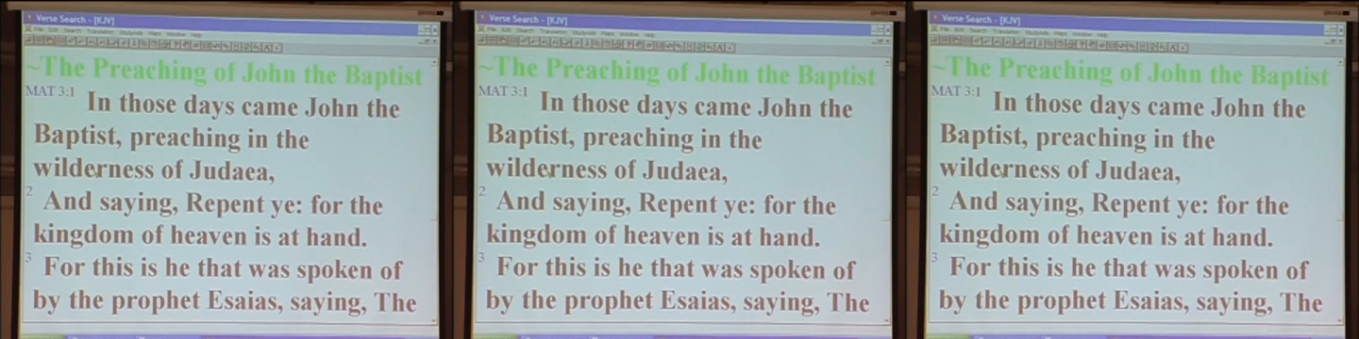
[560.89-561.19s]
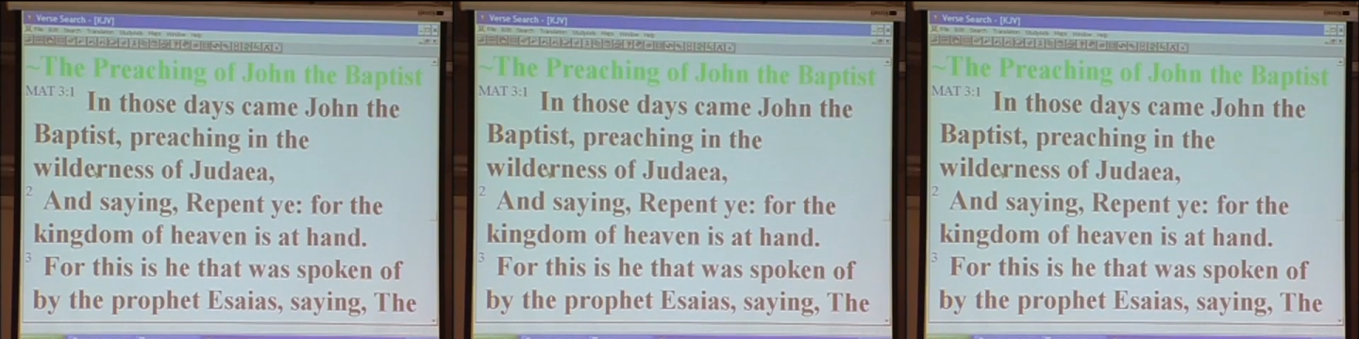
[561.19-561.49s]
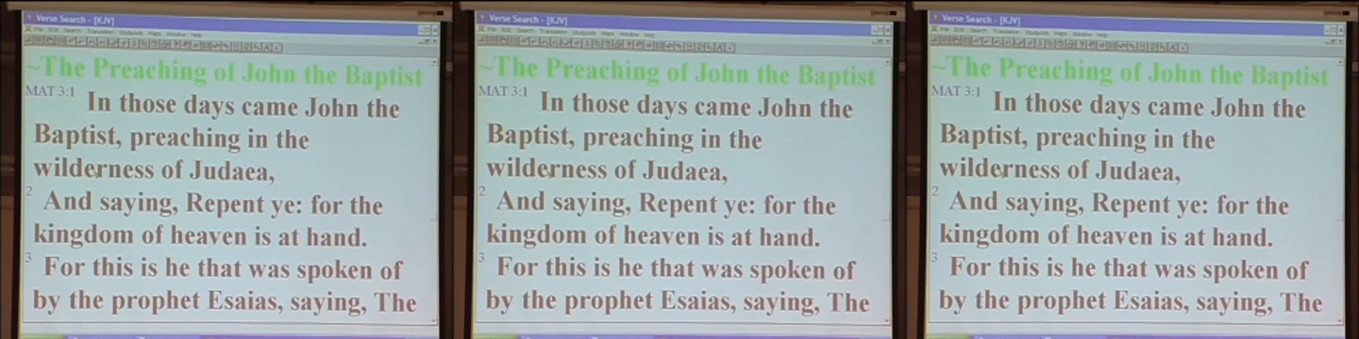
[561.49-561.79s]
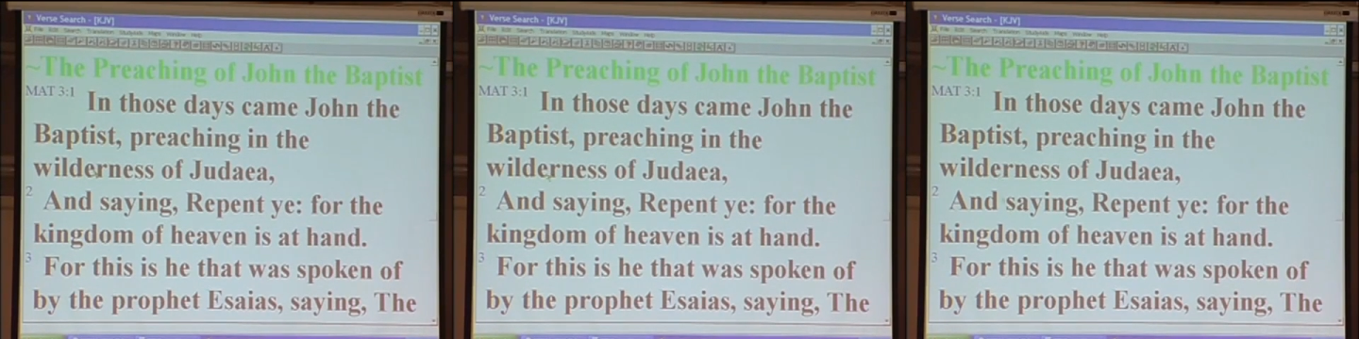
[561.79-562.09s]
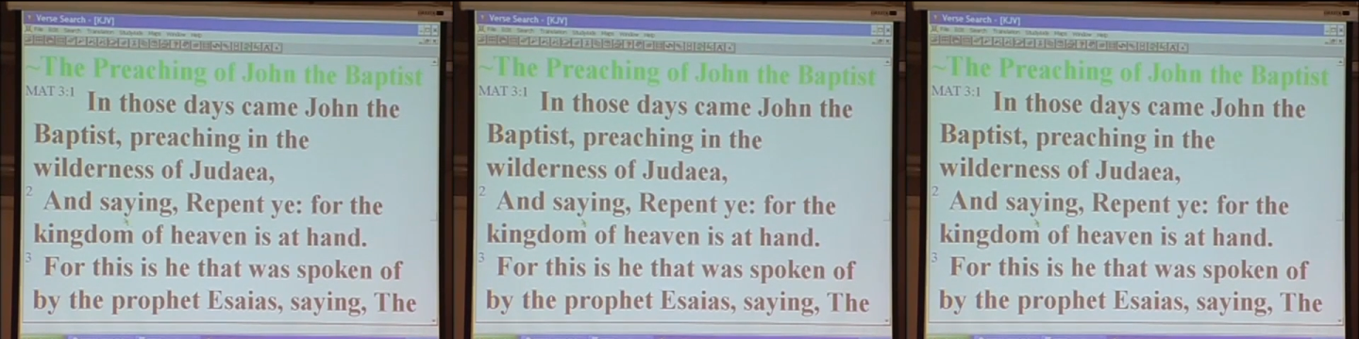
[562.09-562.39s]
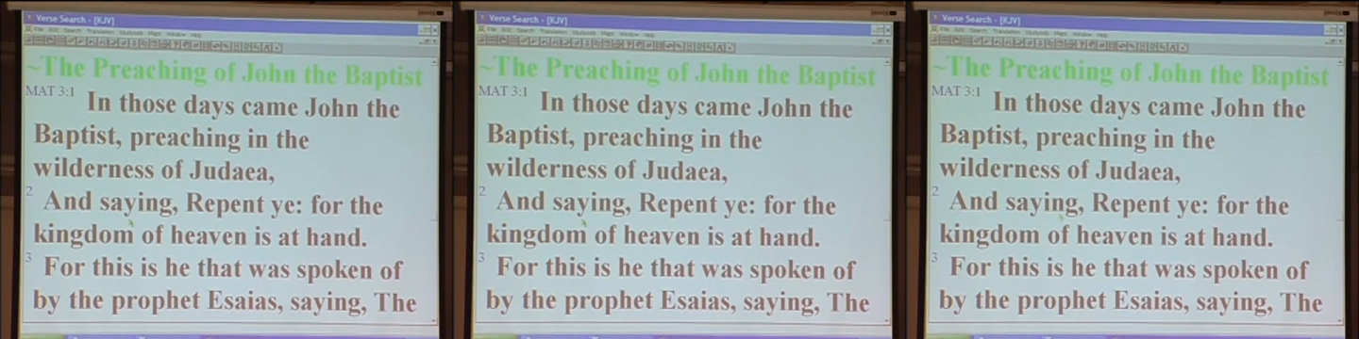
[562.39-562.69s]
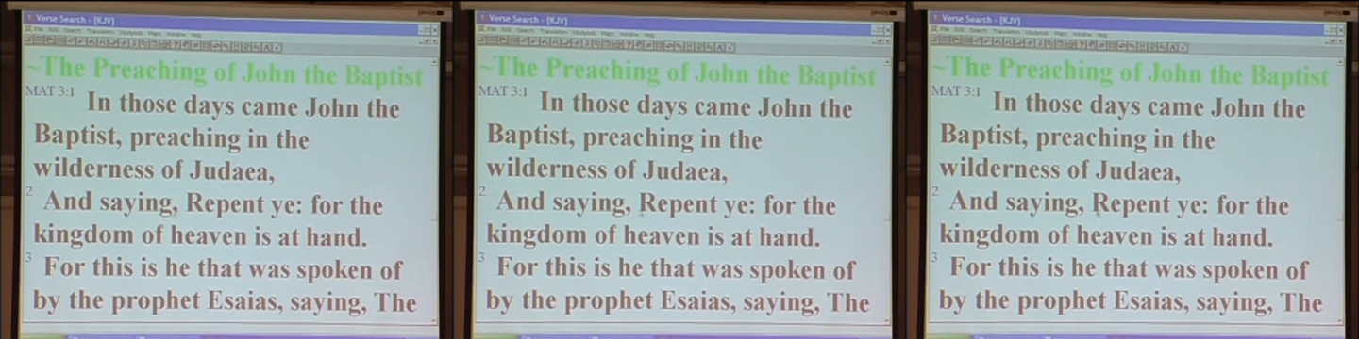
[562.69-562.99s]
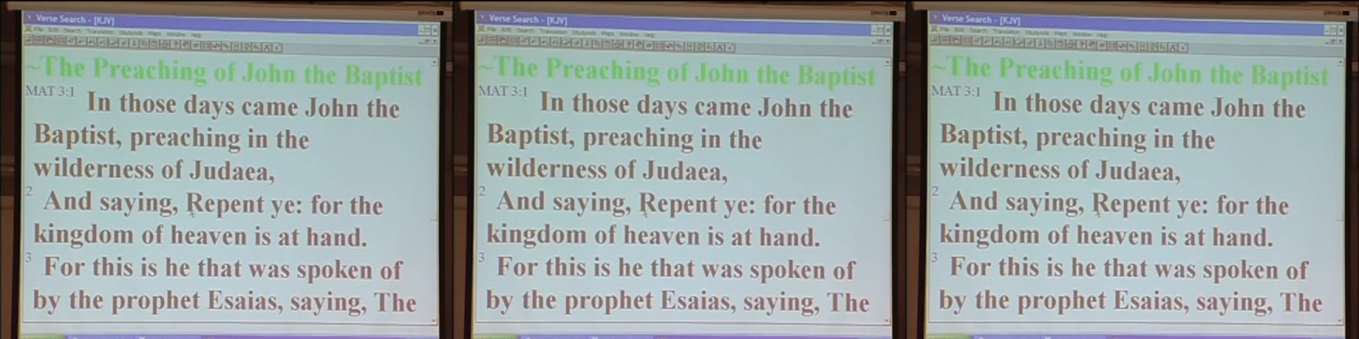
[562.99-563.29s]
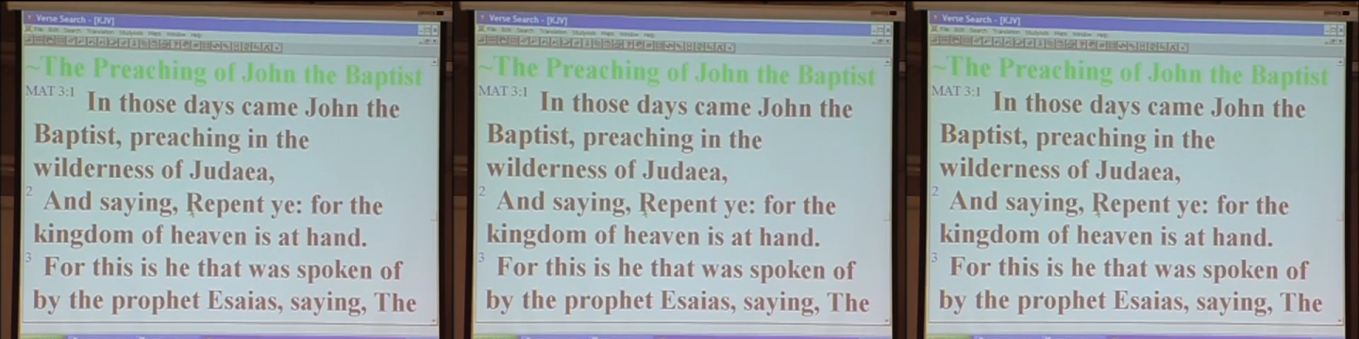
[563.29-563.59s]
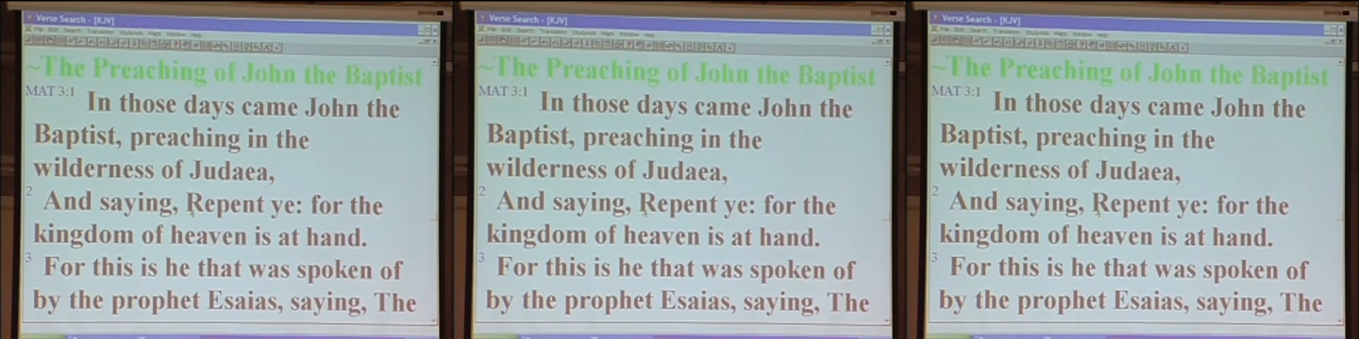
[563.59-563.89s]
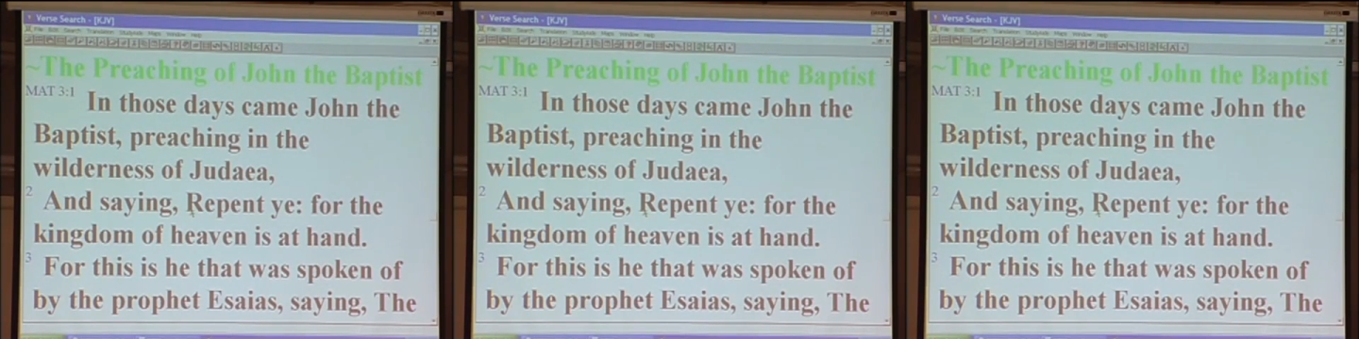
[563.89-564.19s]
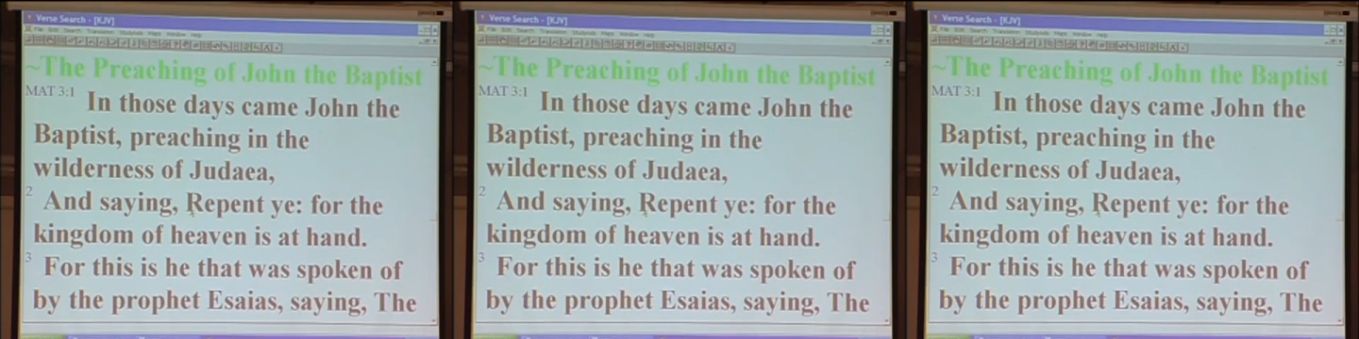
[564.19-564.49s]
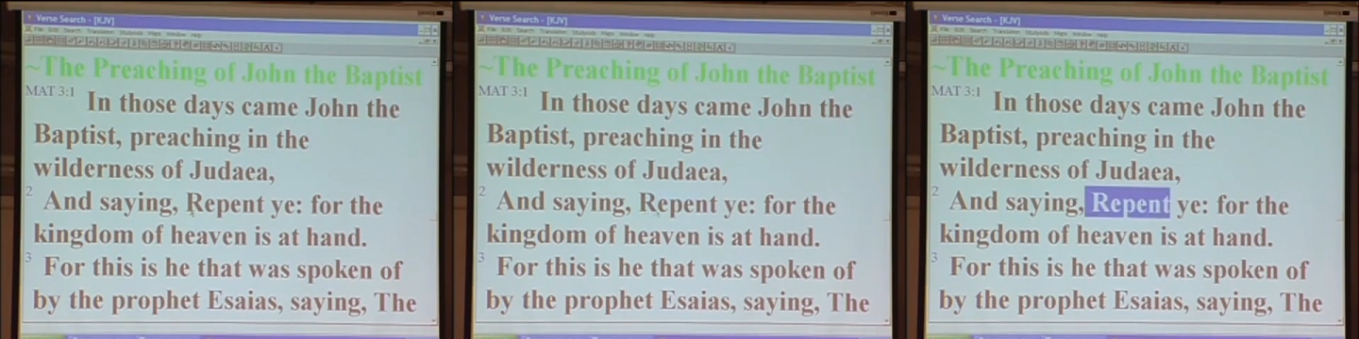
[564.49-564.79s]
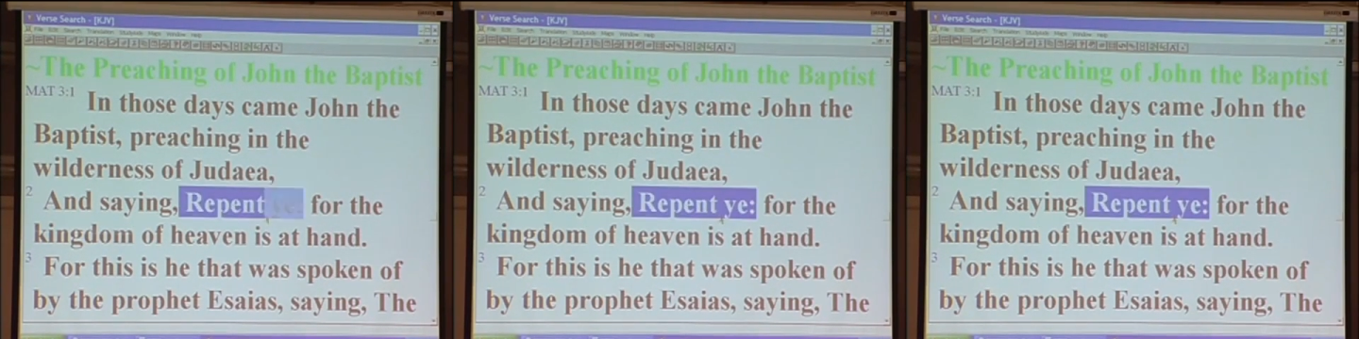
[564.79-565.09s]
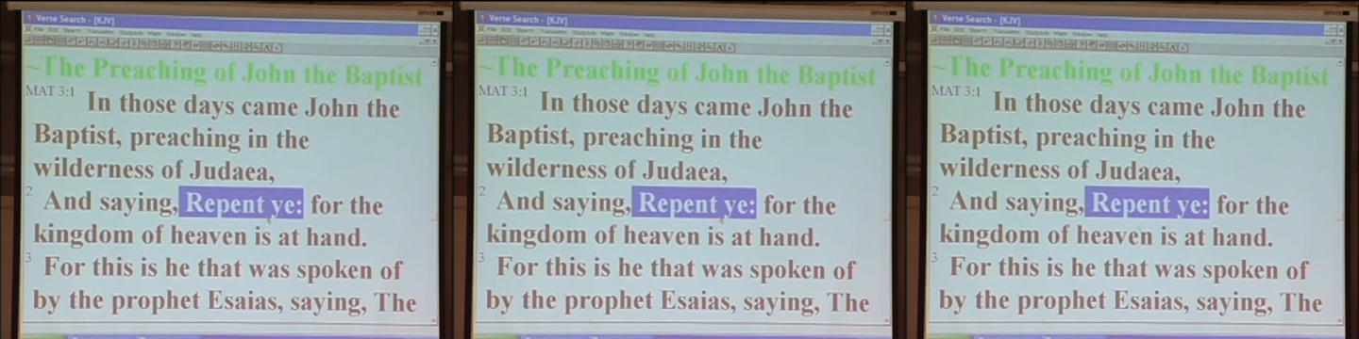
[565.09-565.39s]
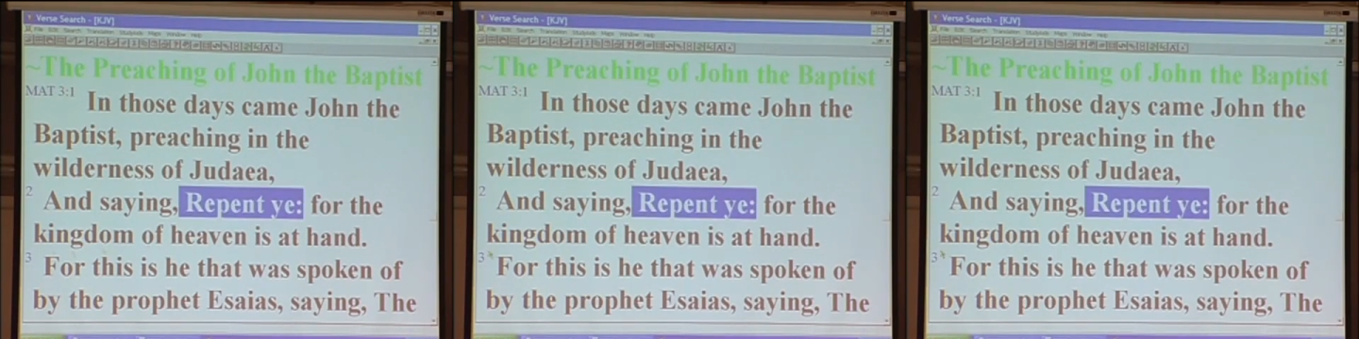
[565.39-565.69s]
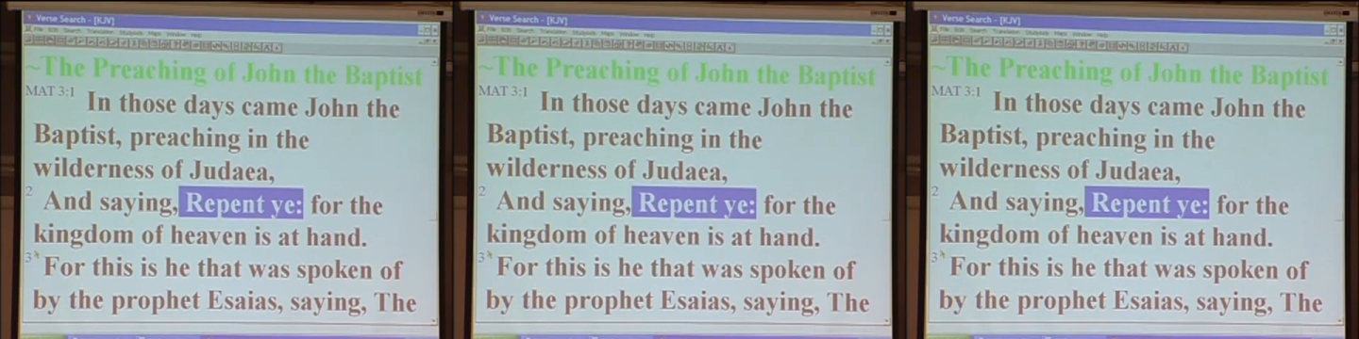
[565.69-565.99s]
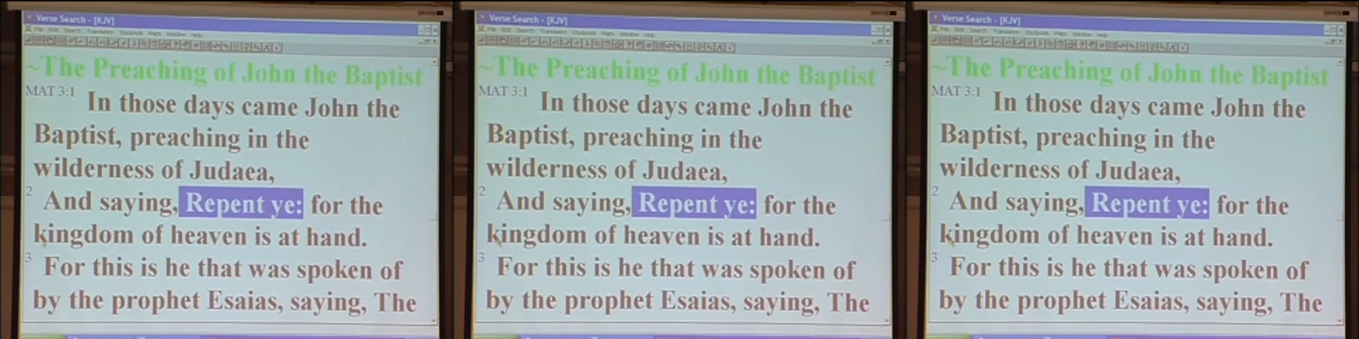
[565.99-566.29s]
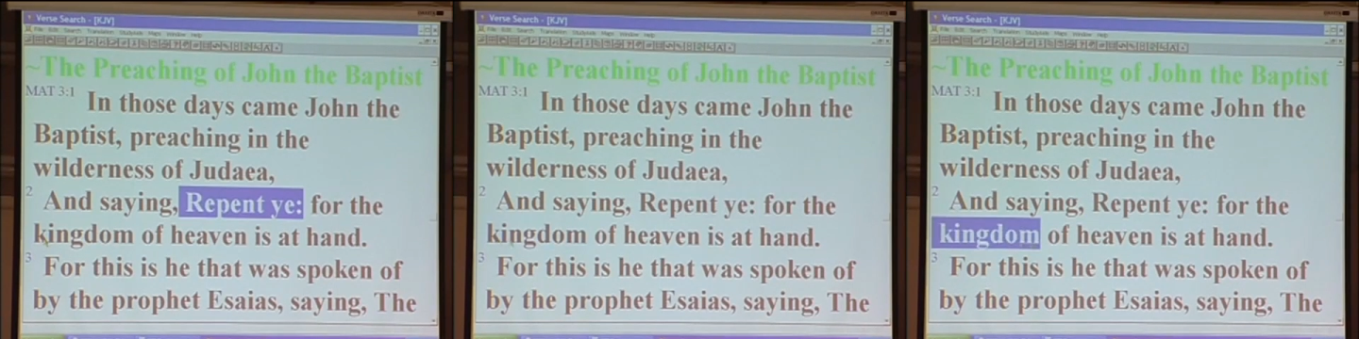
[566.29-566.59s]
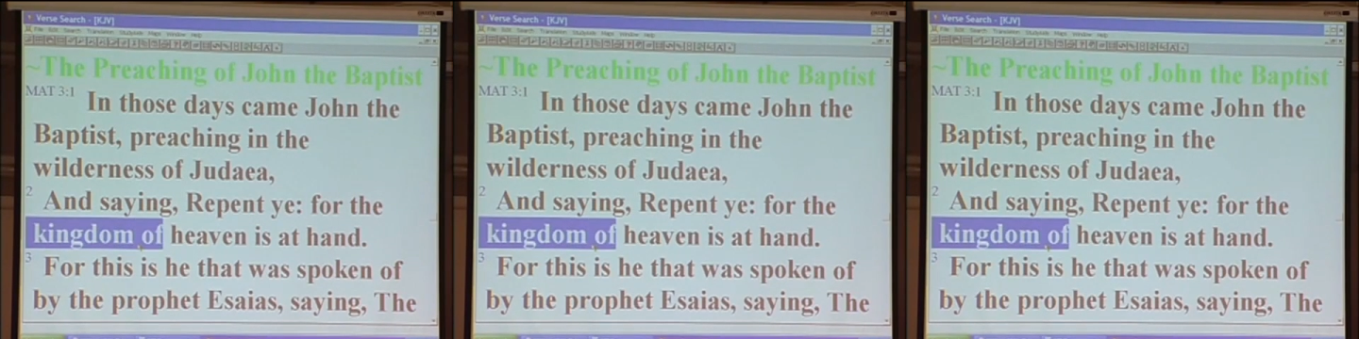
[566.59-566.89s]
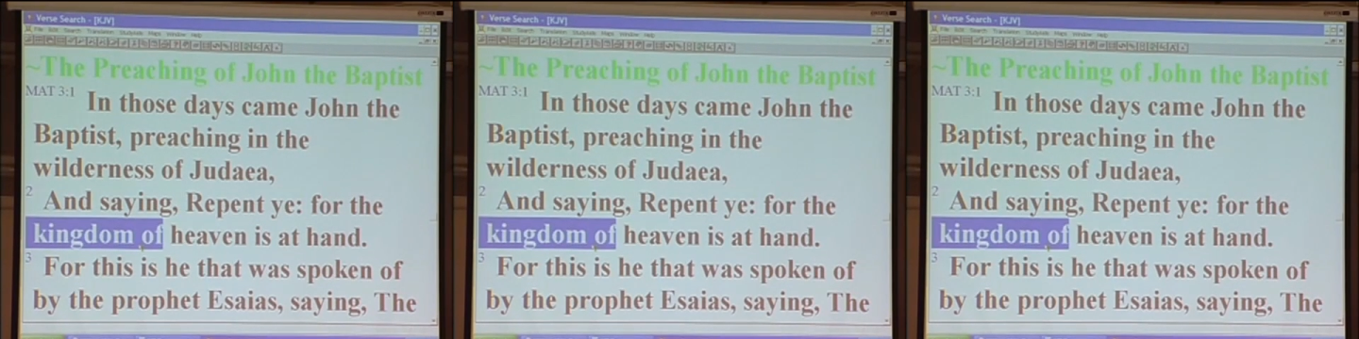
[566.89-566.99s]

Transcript: [unreadable: no face in view]